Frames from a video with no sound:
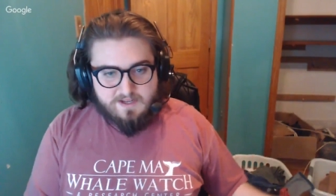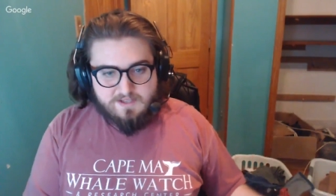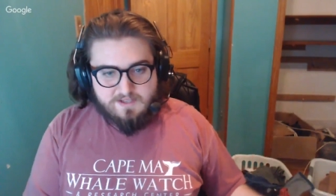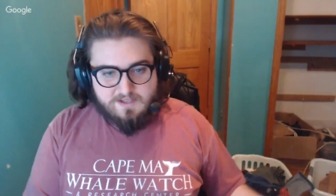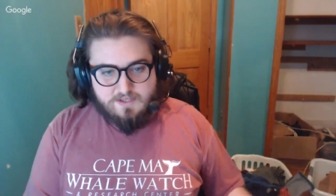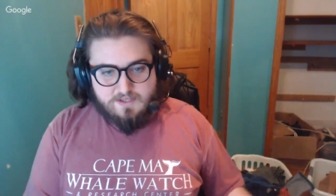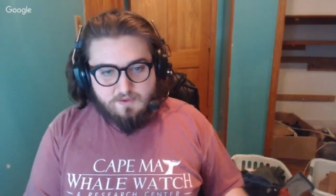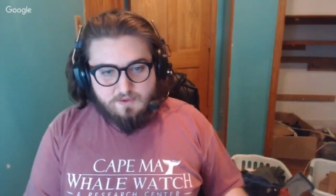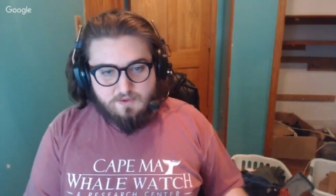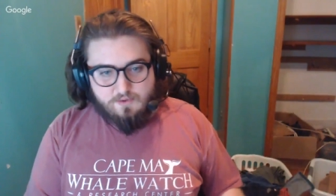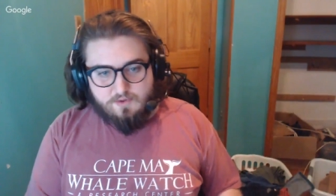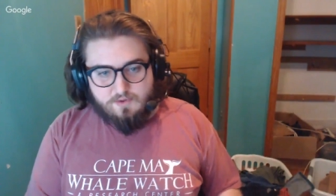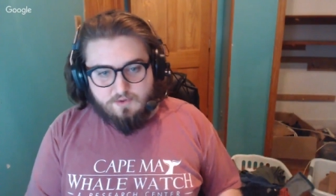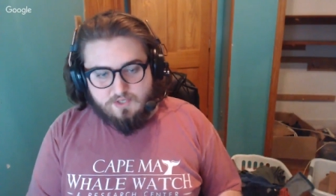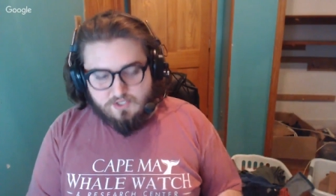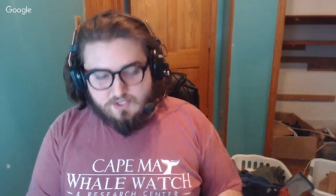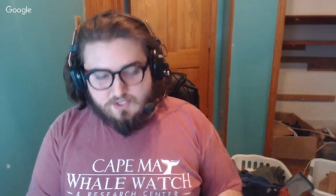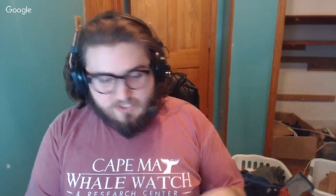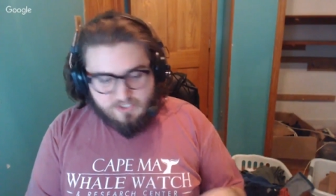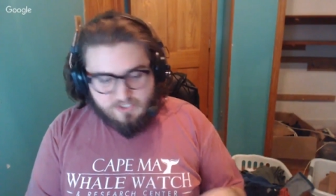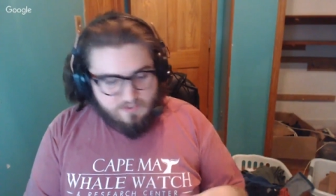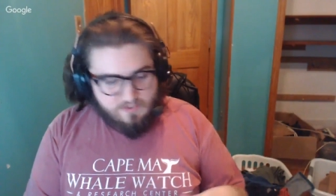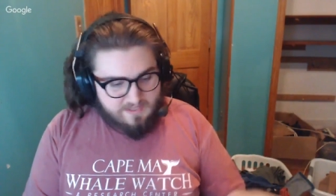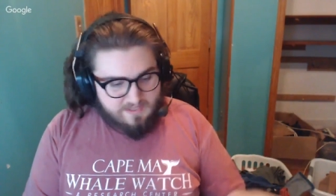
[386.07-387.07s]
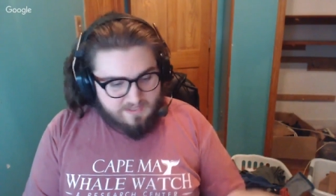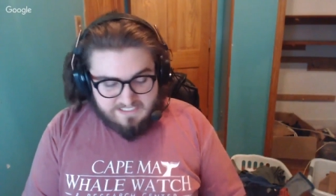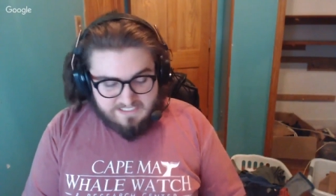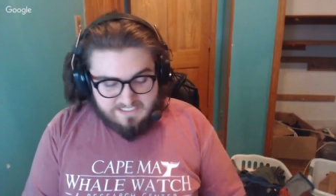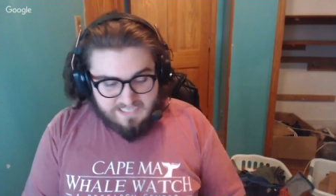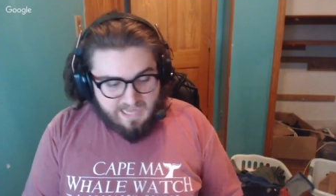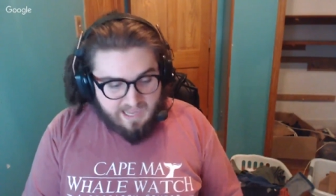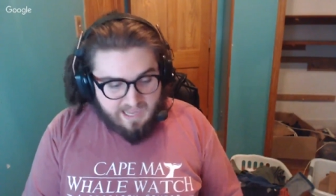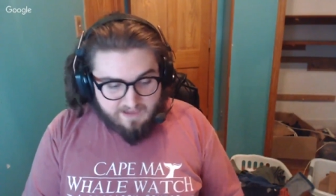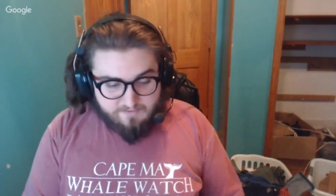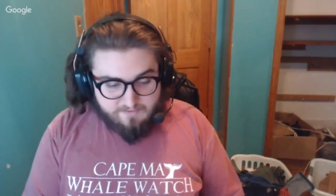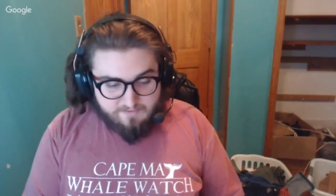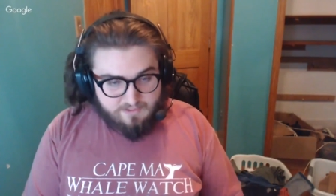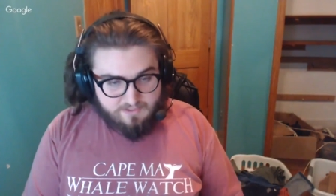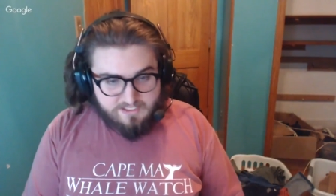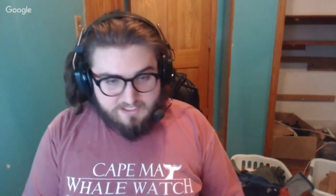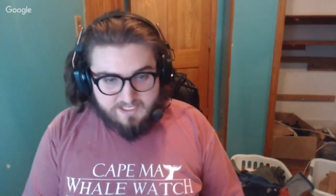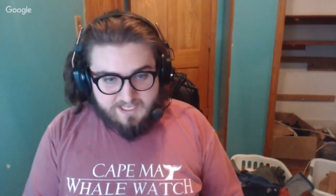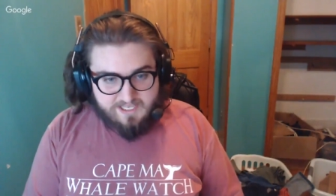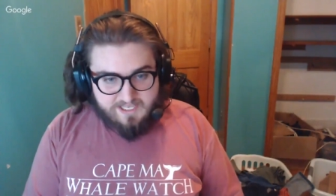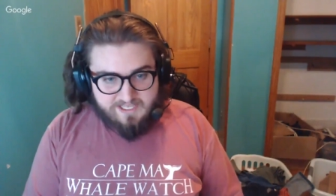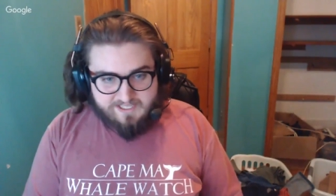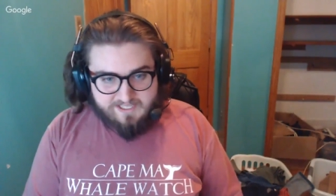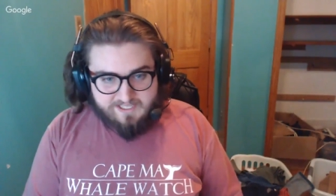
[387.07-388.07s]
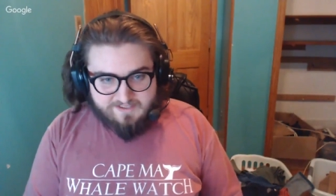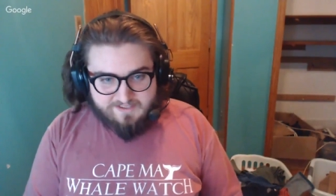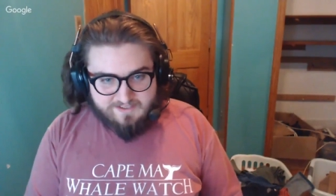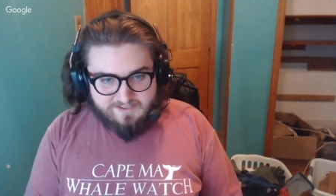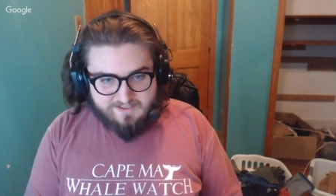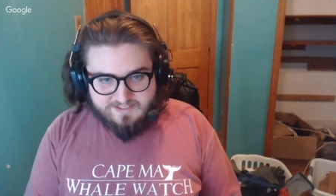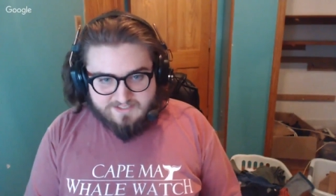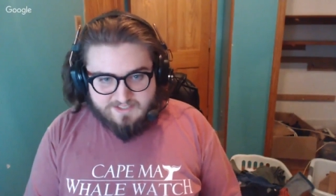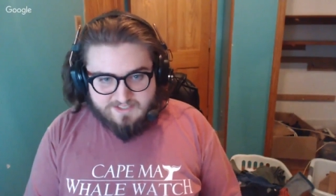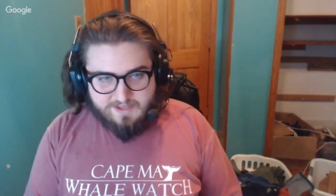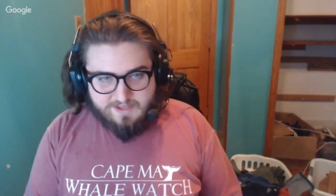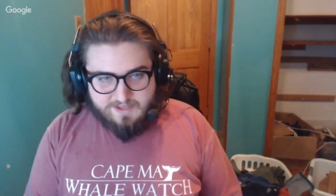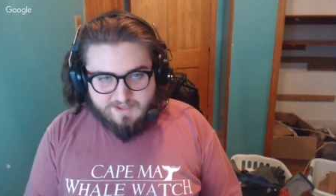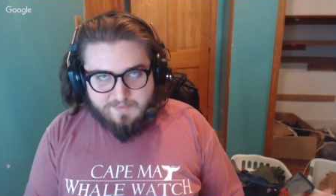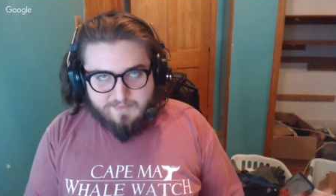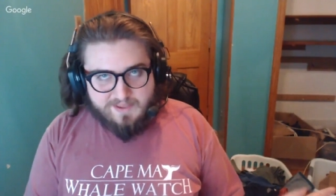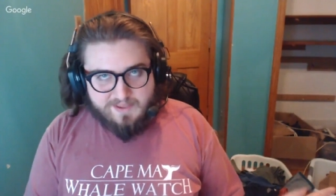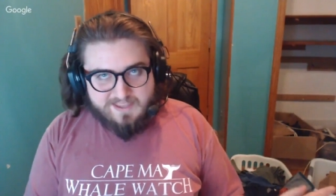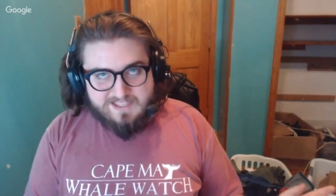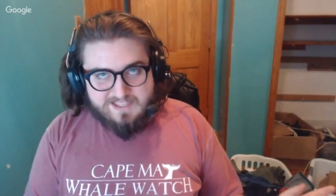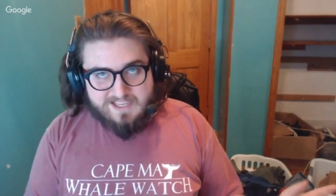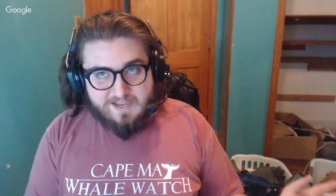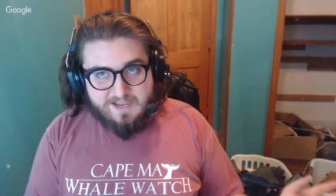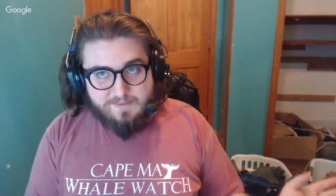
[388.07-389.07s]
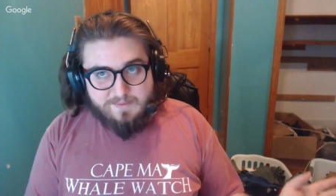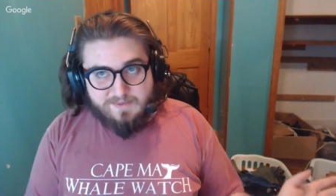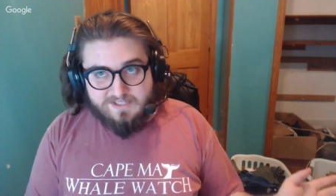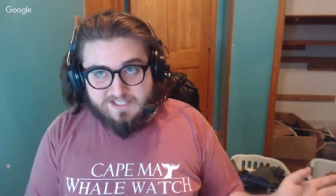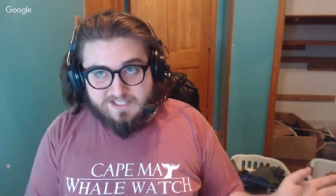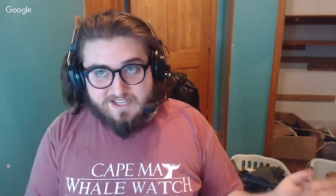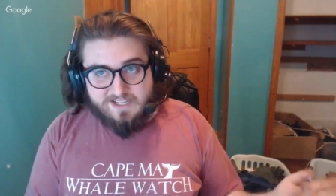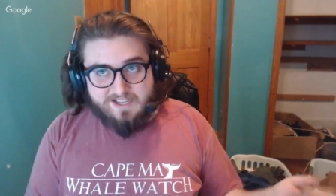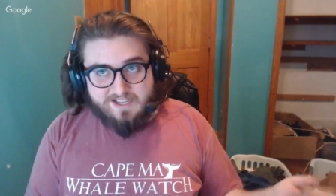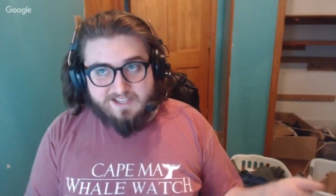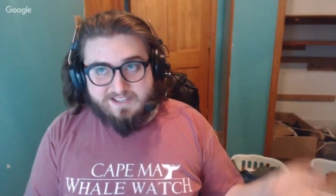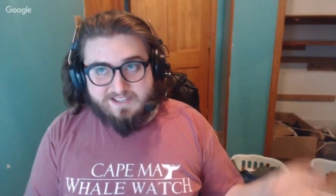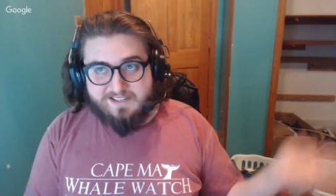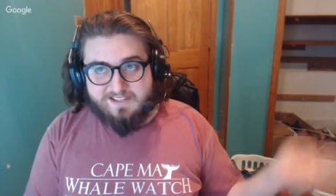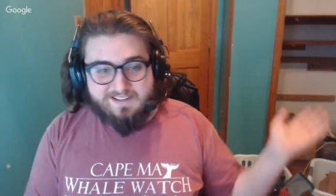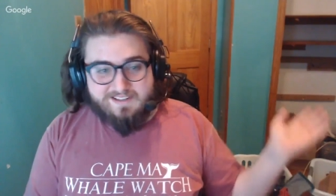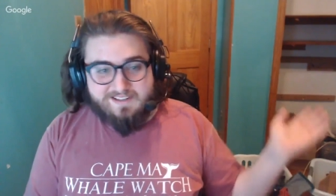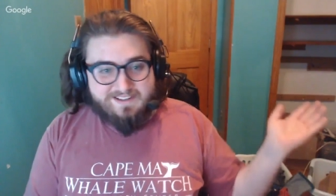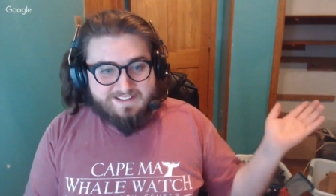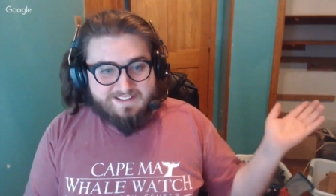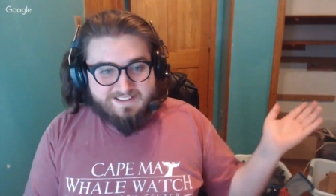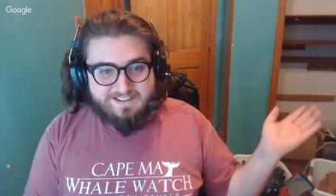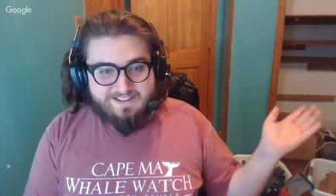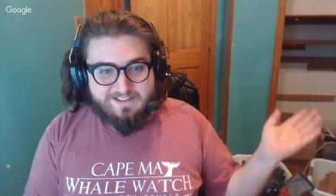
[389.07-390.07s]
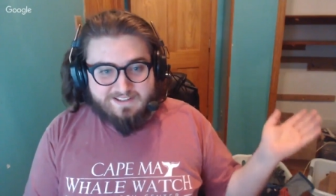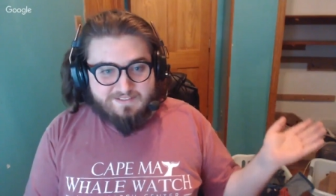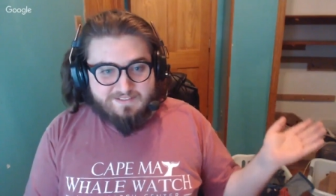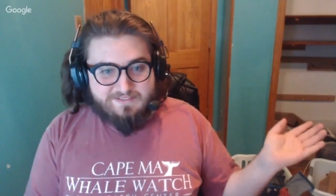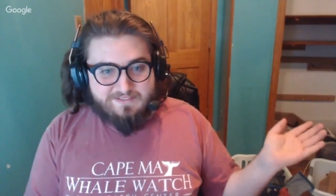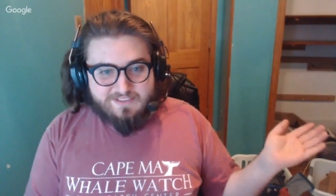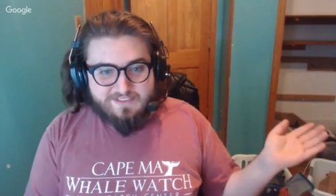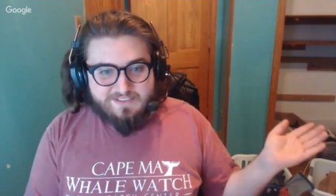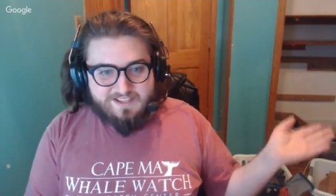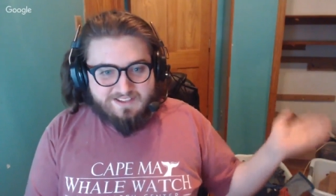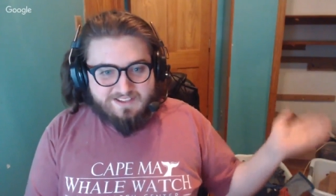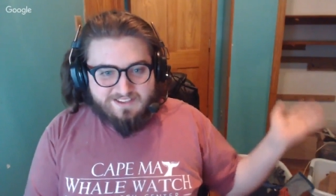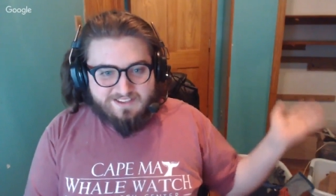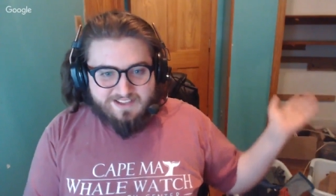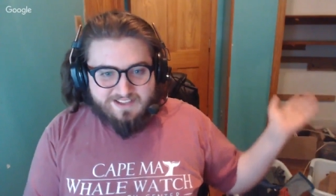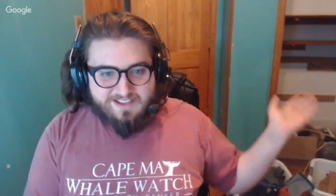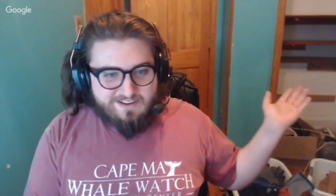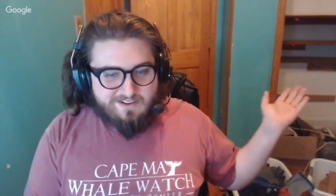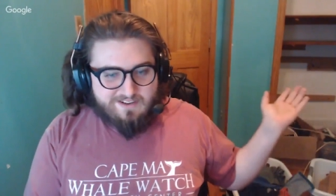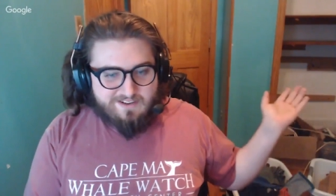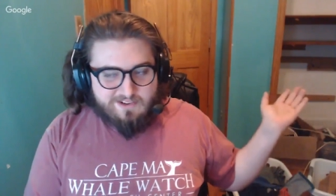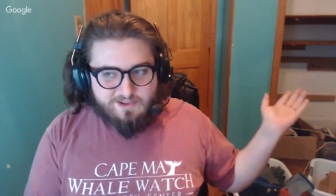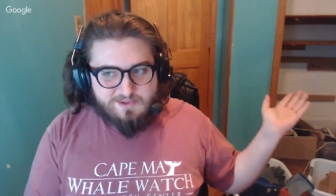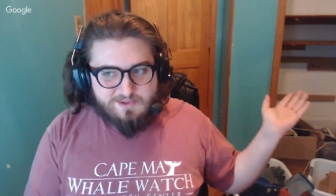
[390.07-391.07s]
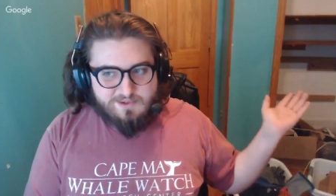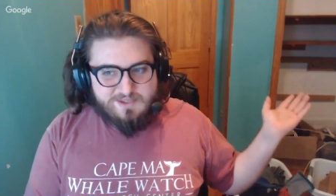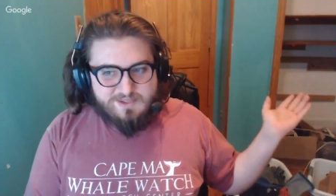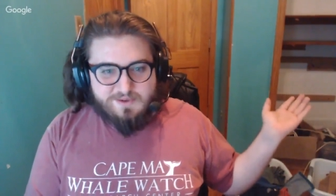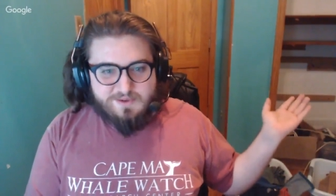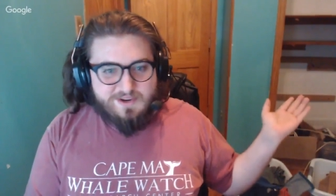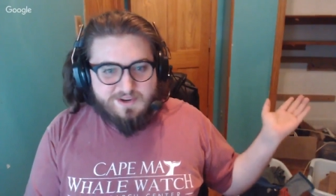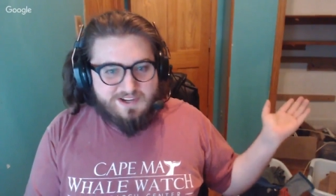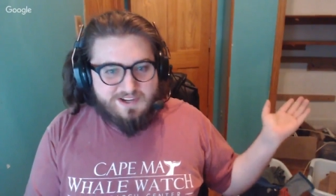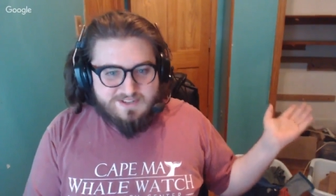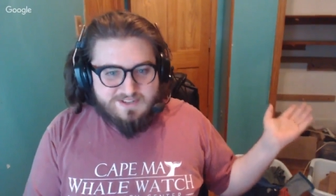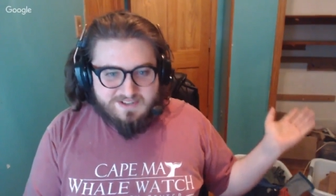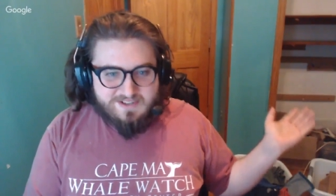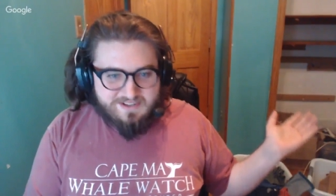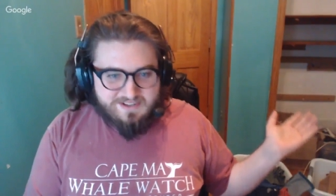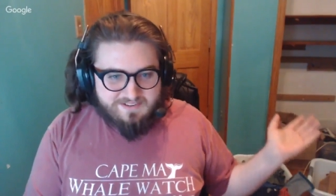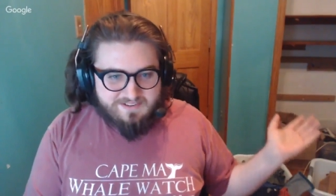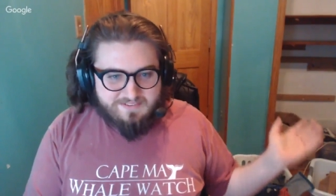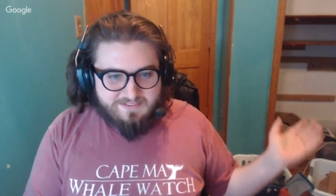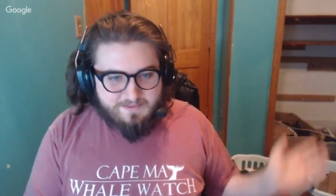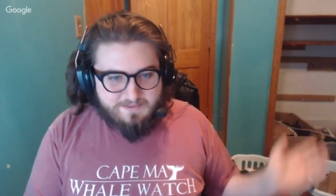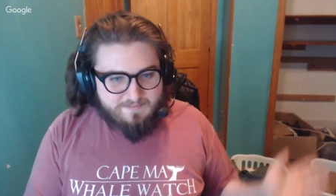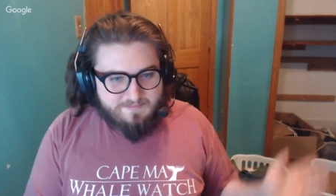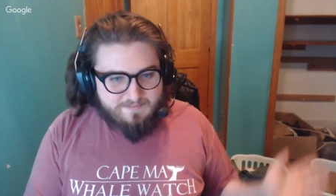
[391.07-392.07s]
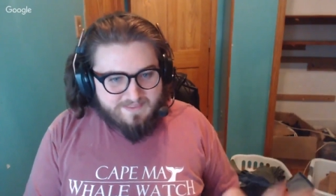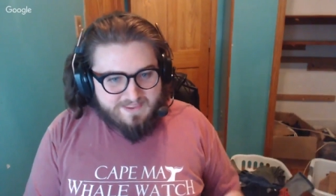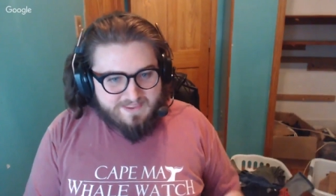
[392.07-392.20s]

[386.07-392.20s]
So you're doing this every day. So like by the time you're done, you know you've done like close to hundred of them.